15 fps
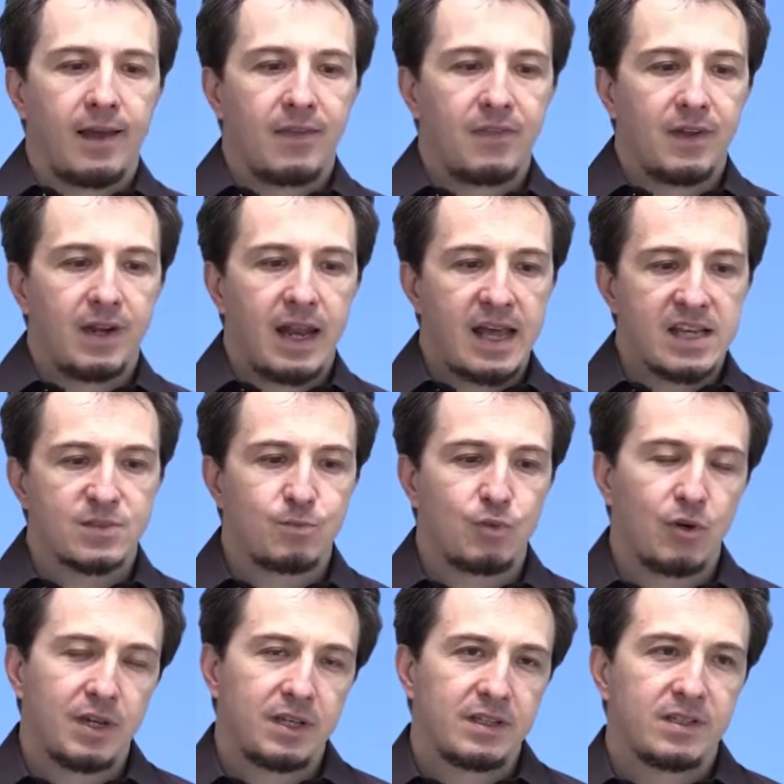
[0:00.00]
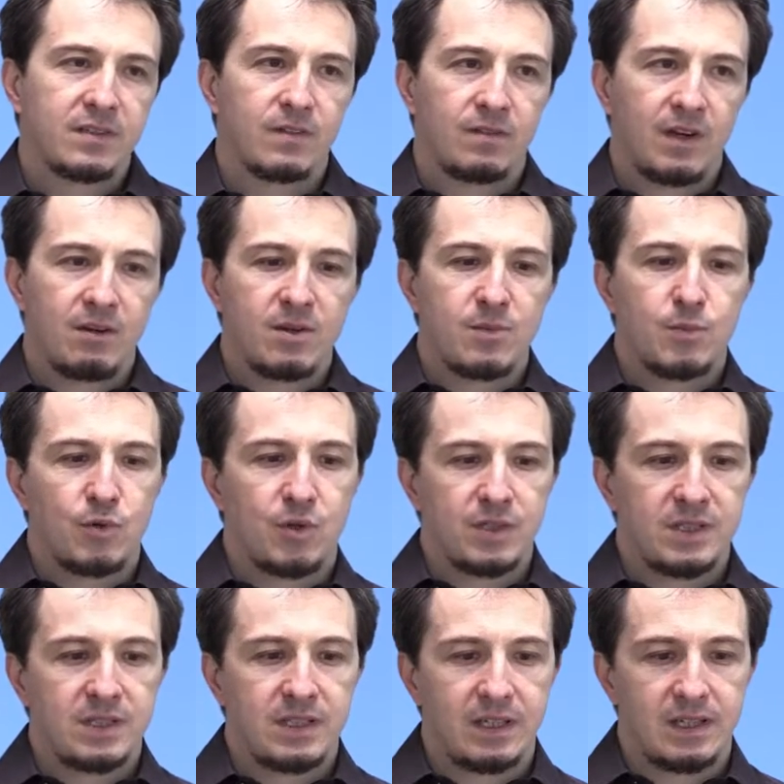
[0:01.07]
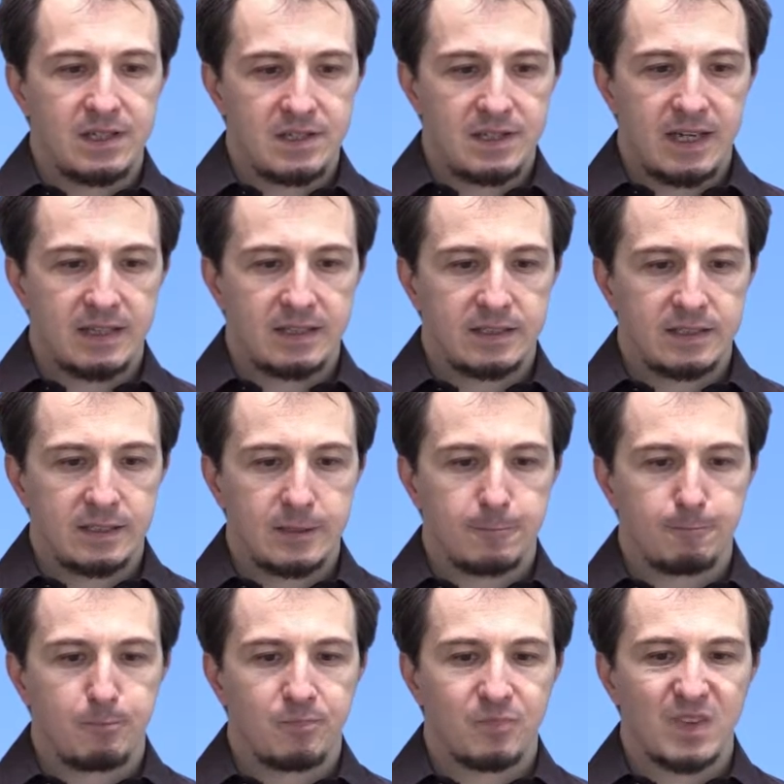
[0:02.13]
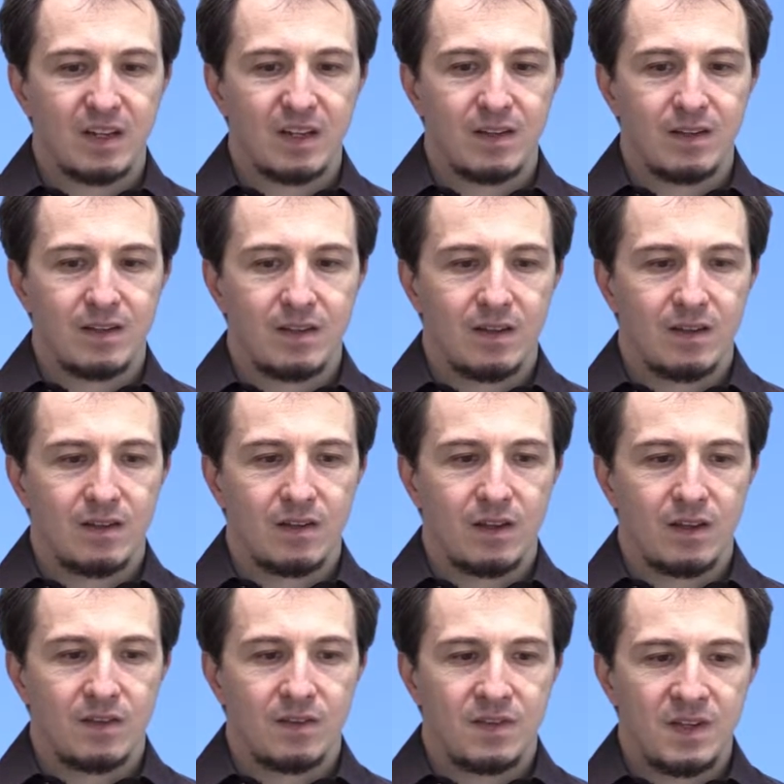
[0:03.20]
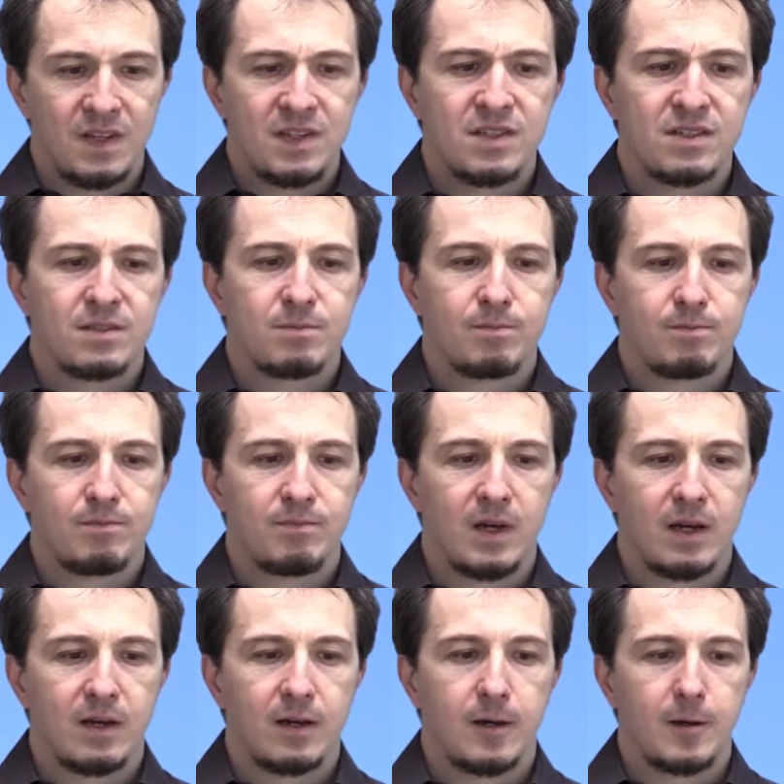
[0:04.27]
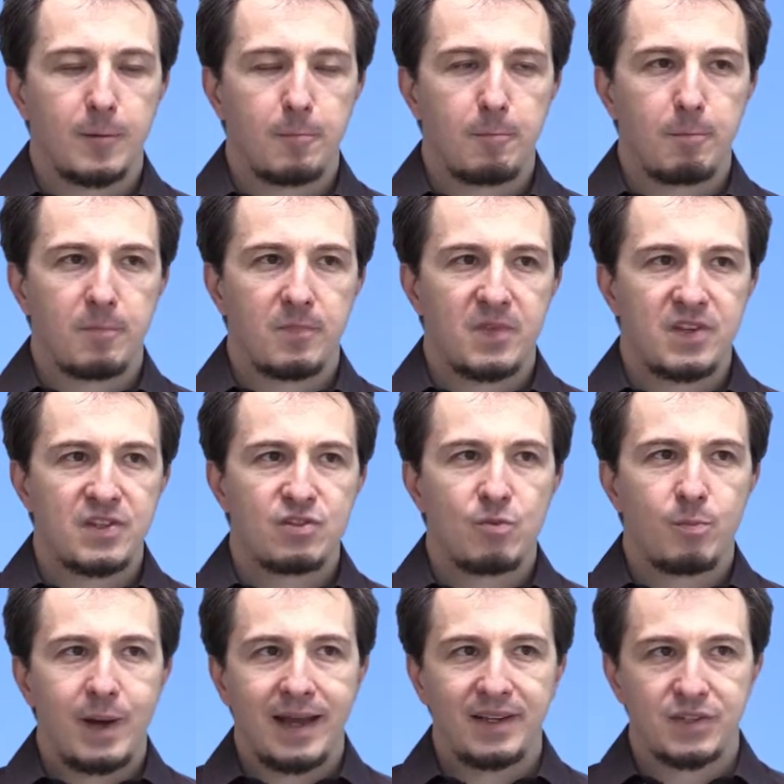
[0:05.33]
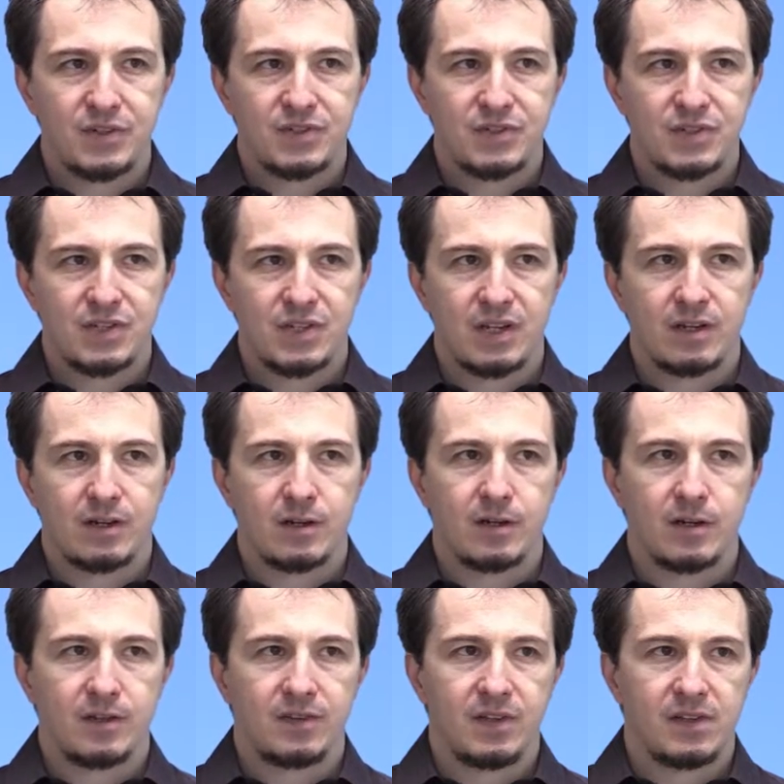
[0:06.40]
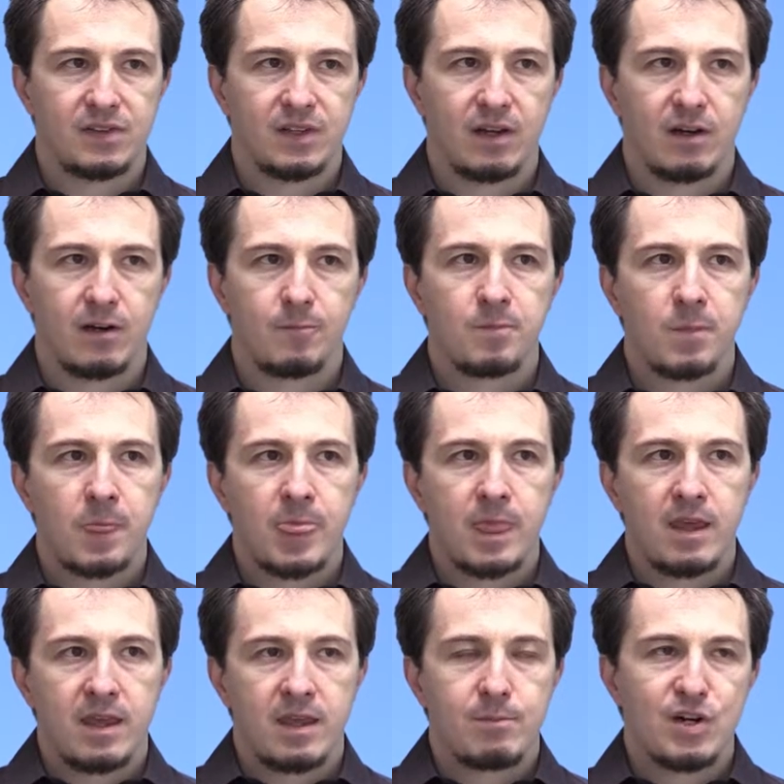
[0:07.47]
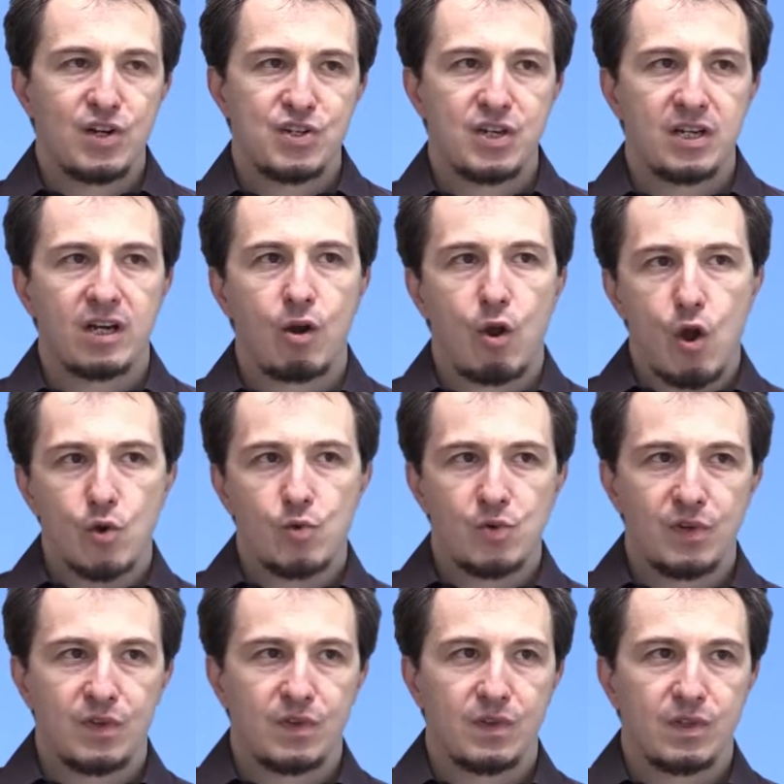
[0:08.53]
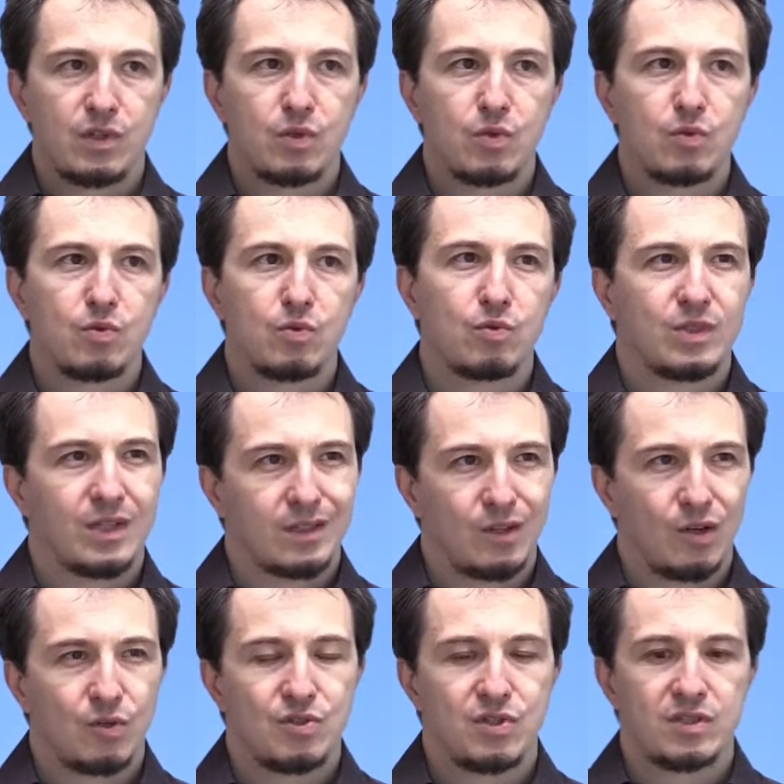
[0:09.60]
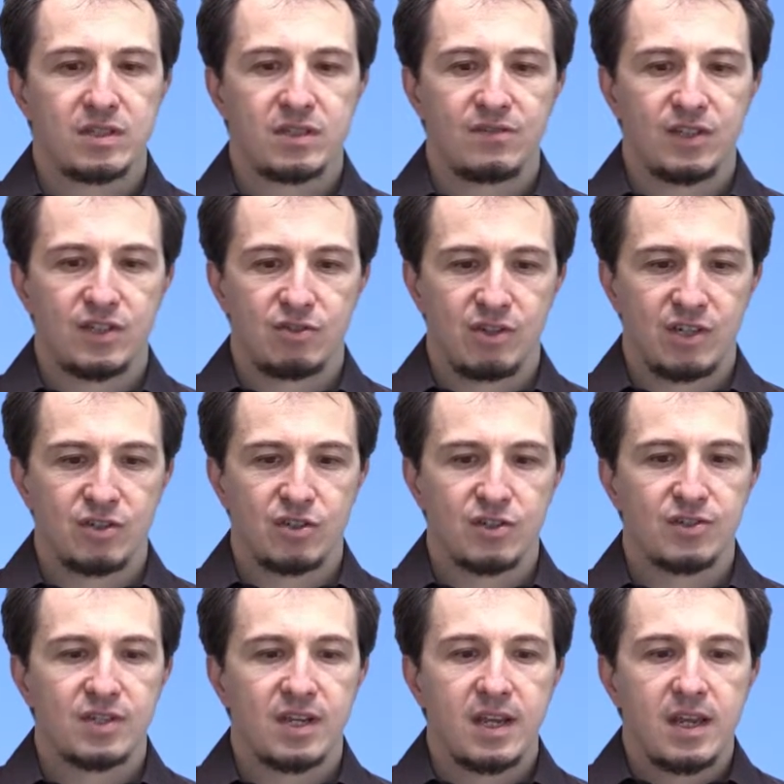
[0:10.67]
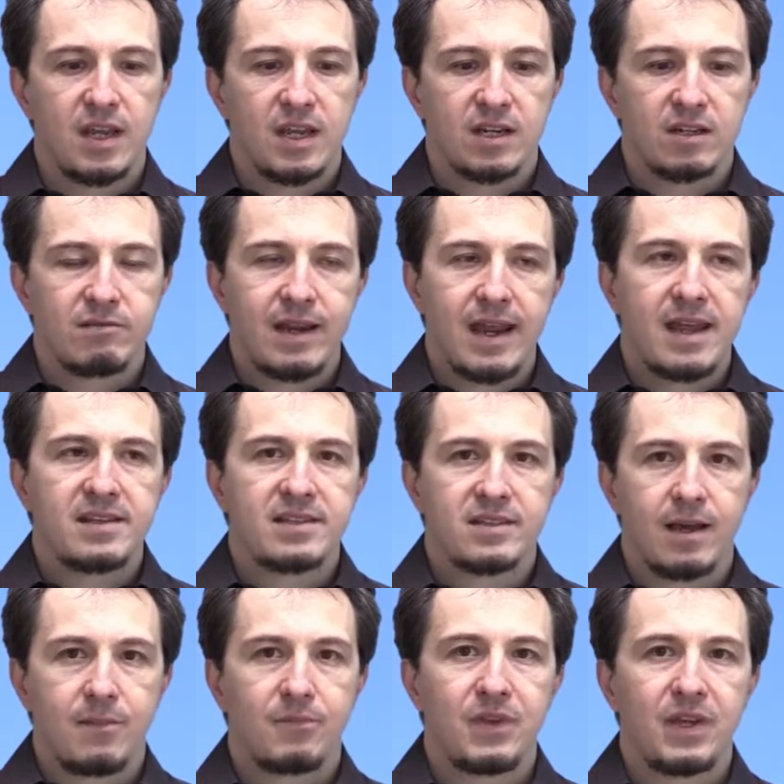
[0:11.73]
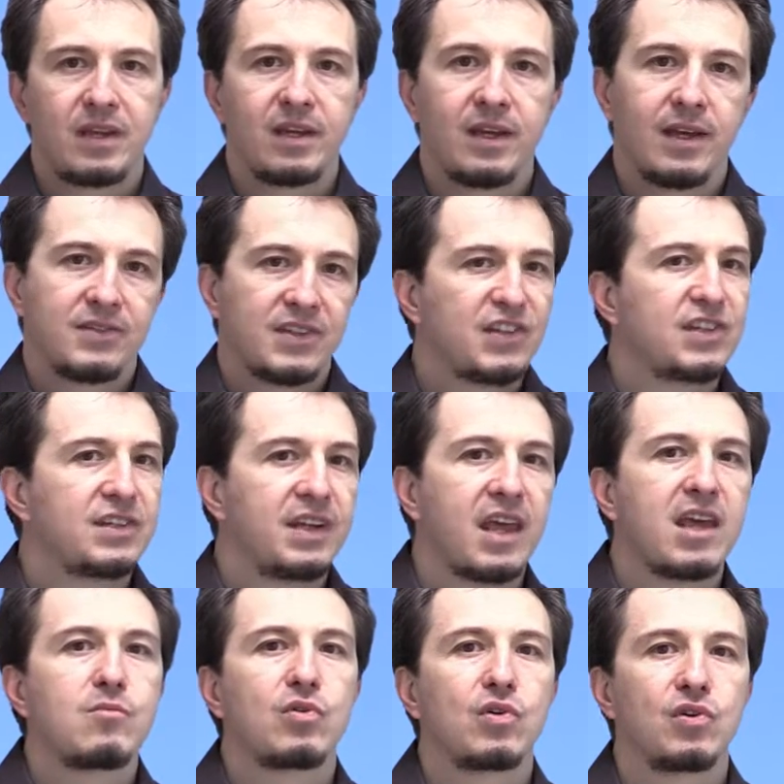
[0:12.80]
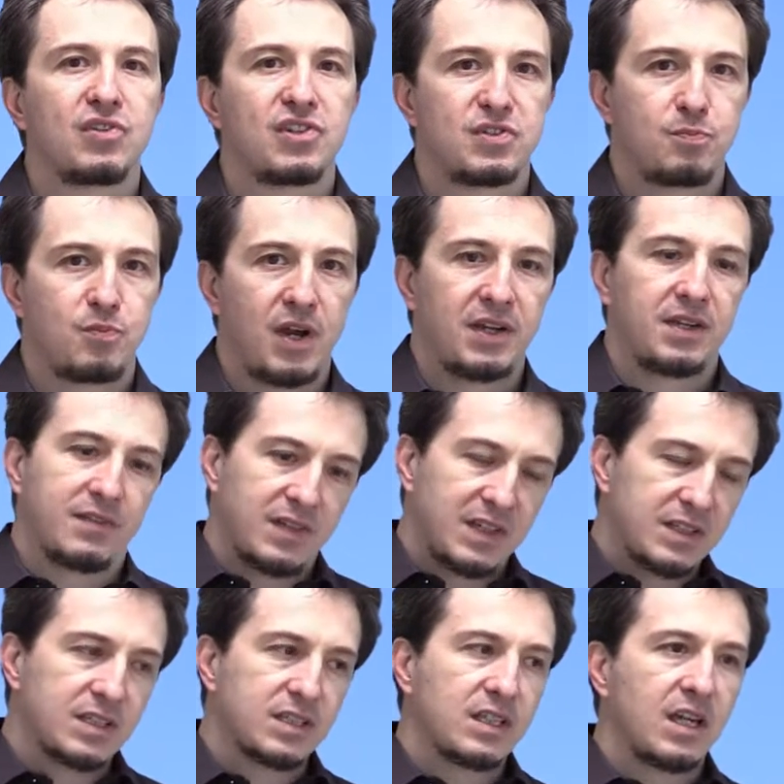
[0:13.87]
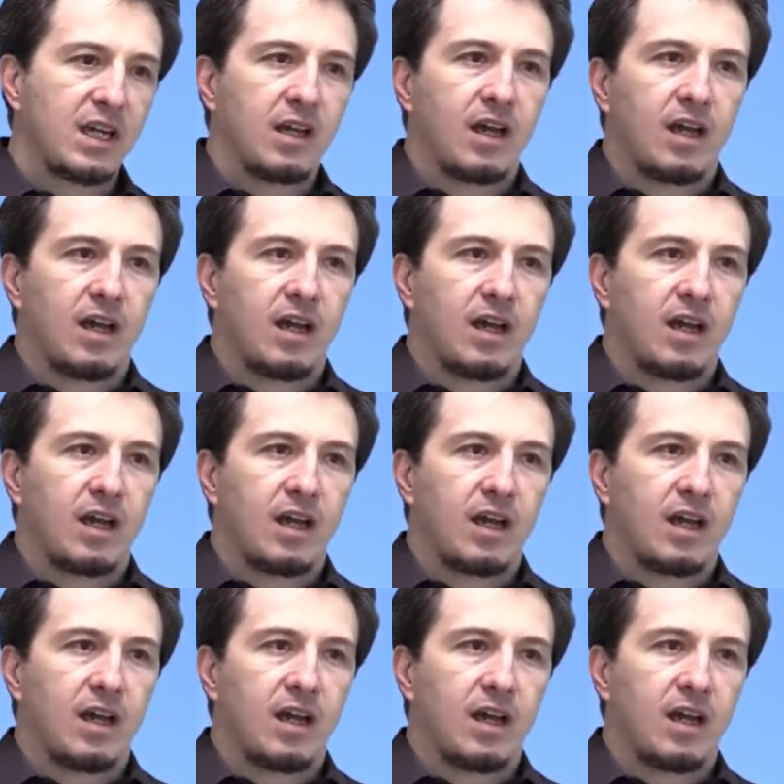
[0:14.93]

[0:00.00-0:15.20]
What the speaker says: And the last point, very important, is that these new patterns that are emerging along with the new technologies and infrastructures create something that enable the spread of it